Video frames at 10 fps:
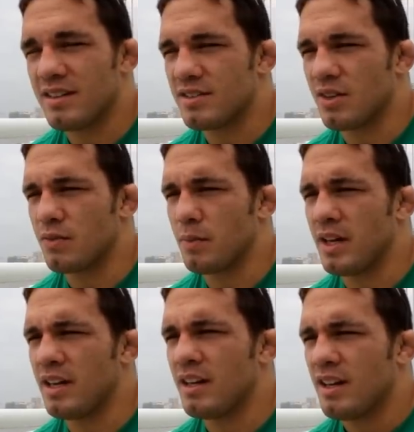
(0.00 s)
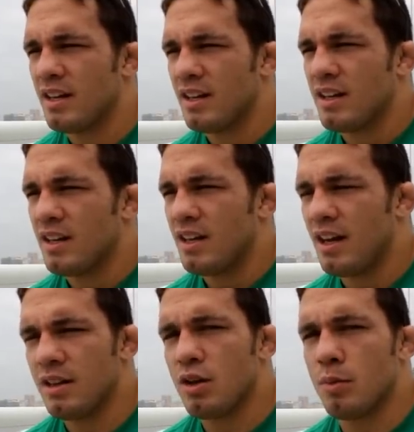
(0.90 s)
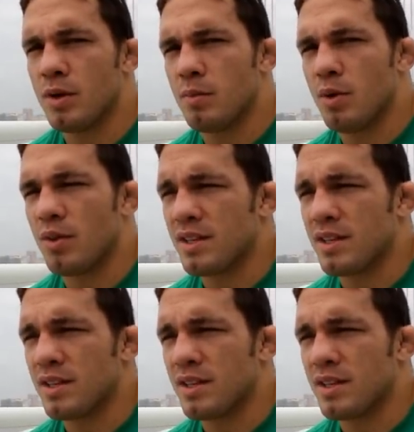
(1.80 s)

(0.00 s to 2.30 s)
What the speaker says: So for me, a little bit of both.